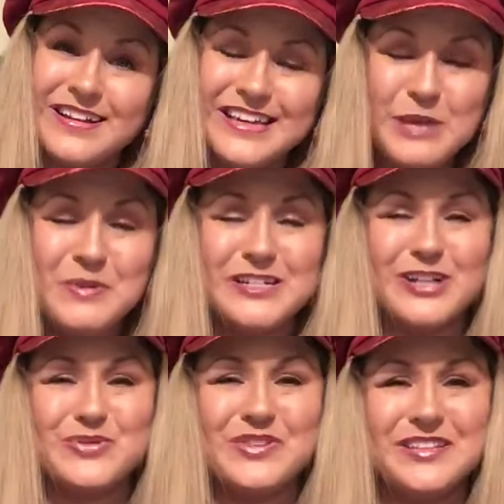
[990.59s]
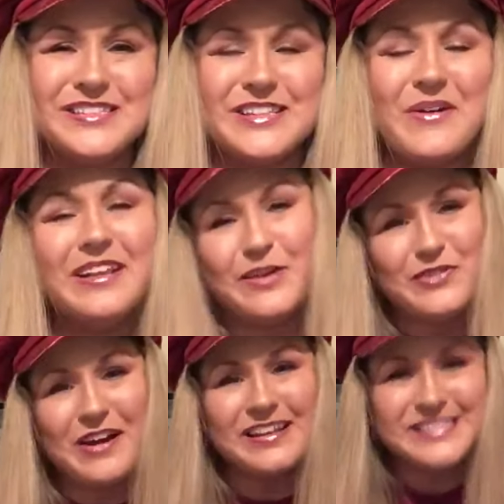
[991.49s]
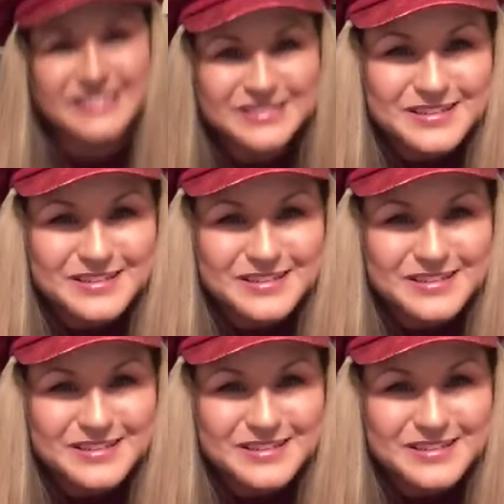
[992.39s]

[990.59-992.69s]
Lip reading: keep in touch with you. So I love you guys.